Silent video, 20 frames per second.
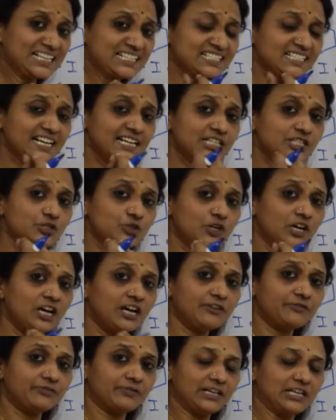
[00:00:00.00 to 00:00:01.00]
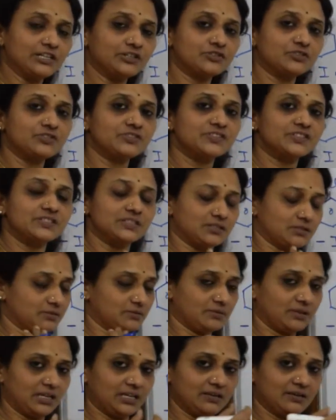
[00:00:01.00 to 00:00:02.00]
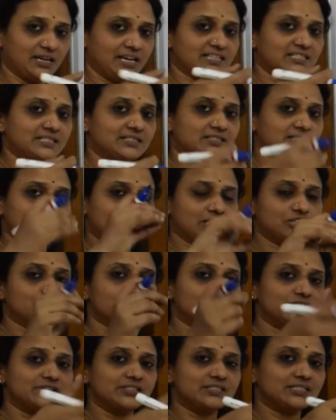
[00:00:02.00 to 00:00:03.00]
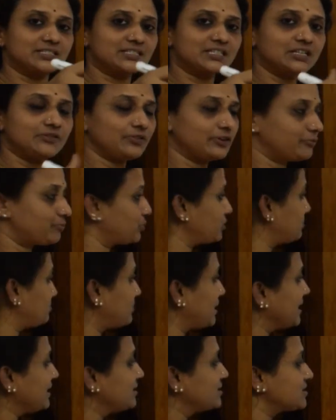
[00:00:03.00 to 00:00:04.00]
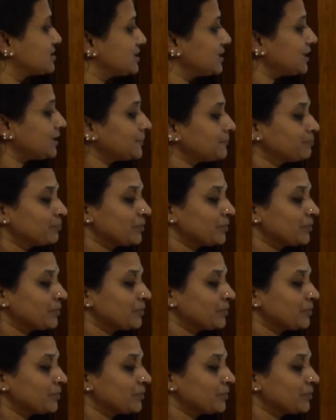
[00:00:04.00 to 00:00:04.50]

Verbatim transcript: sides you have electrons, excess electrons, isn't it? We have put minus there.